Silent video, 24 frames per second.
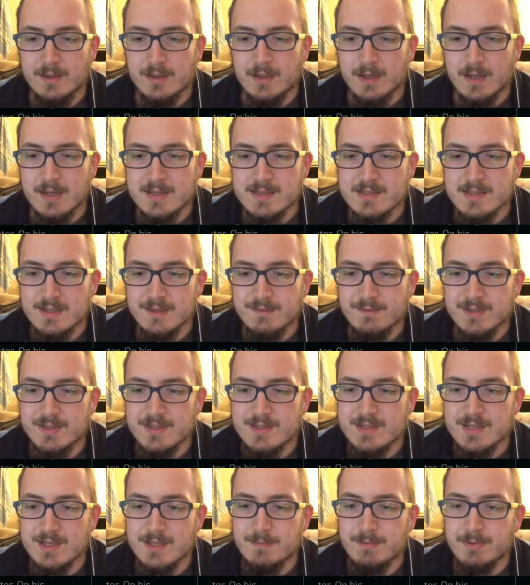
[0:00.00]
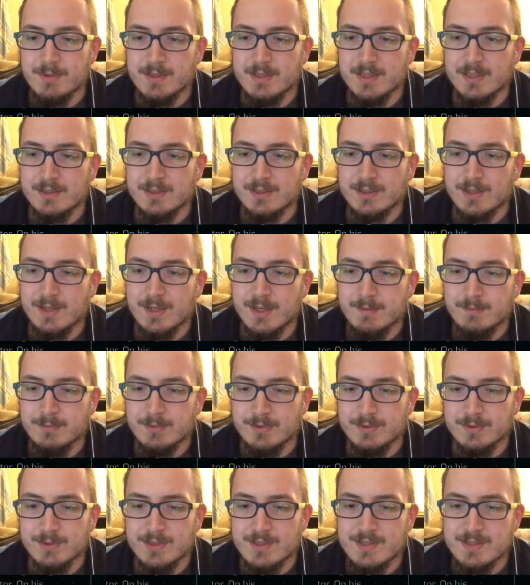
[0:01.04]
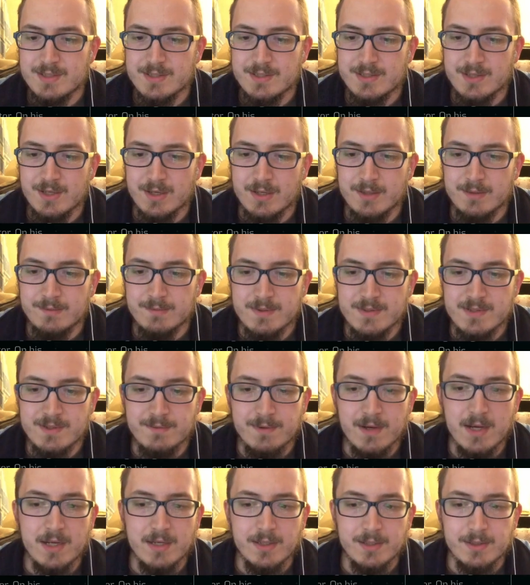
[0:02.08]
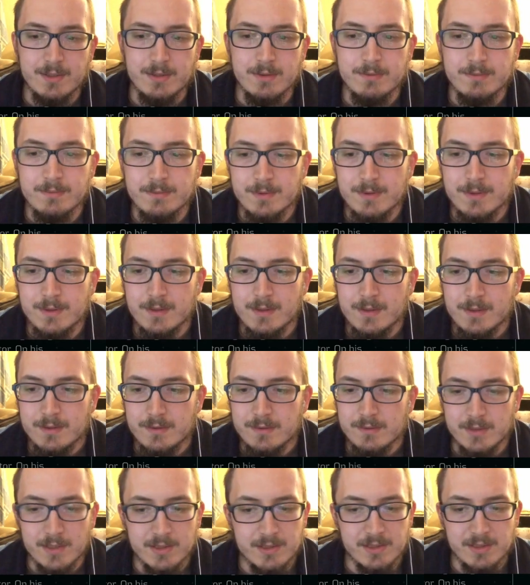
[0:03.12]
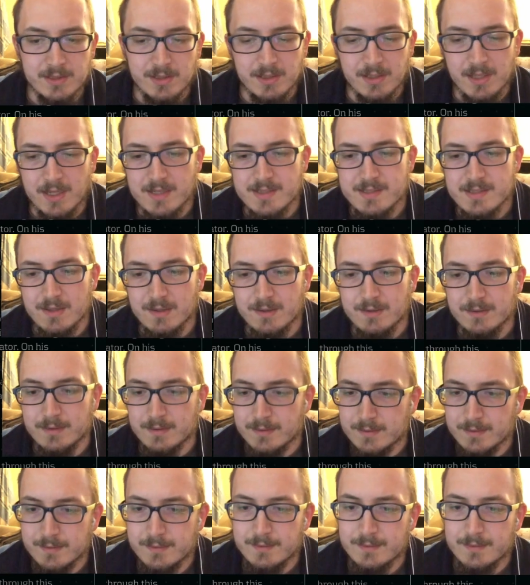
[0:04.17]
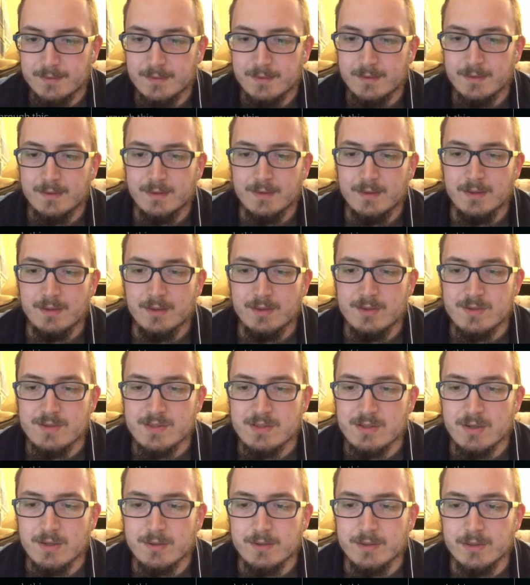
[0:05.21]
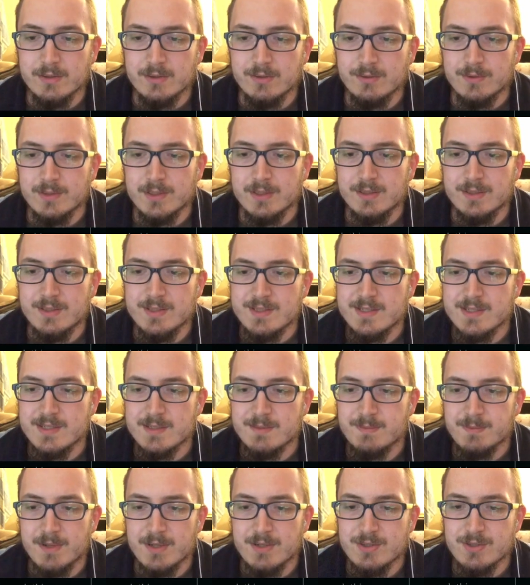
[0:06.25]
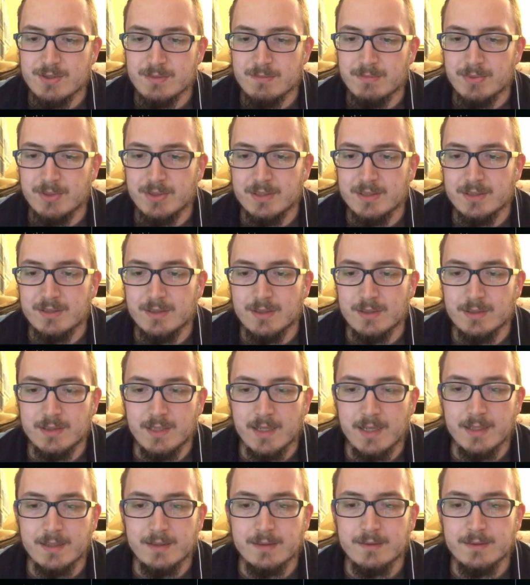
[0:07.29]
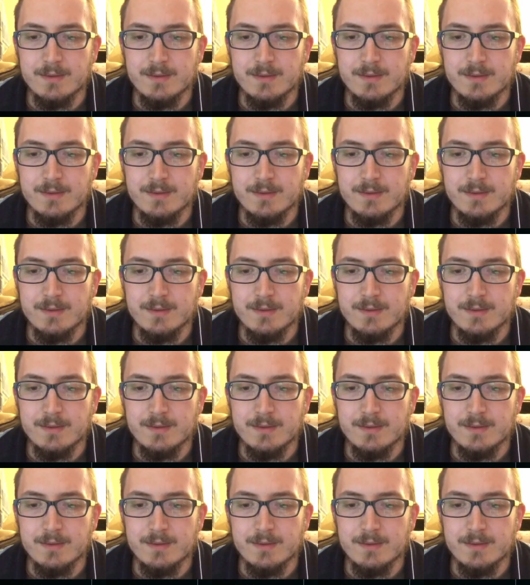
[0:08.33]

Last living sleeper that came through this yard was a while ago. They didn't last long. You struggle to read his expression beneath the tech,